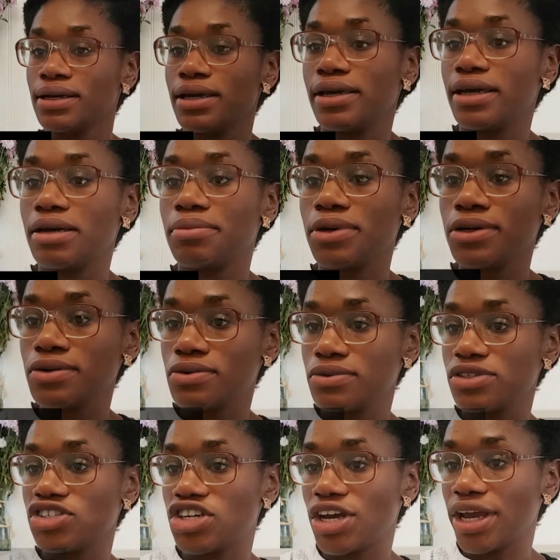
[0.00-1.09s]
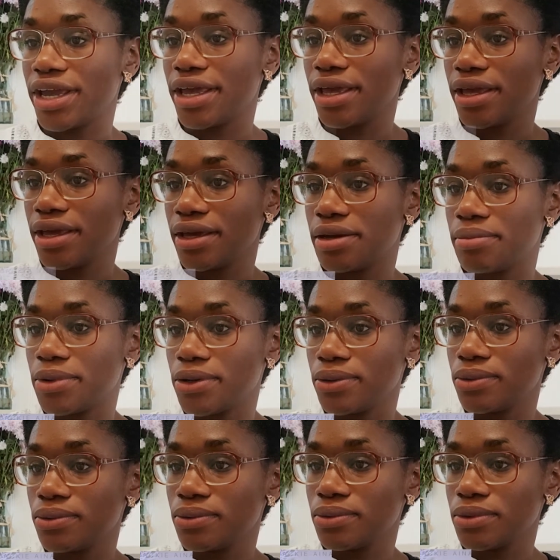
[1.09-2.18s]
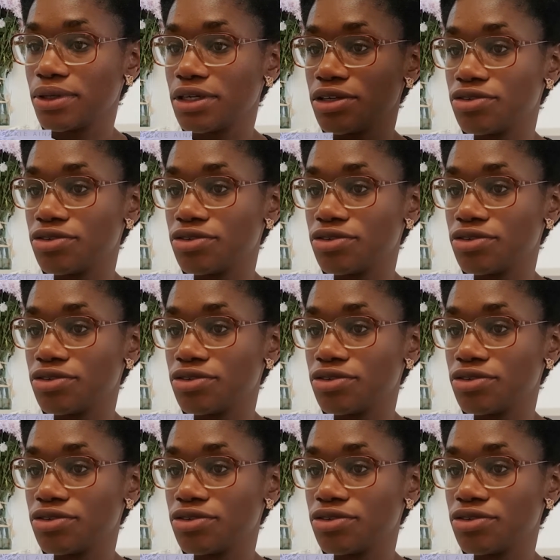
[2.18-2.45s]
Okay, come on, Jackie. Come on,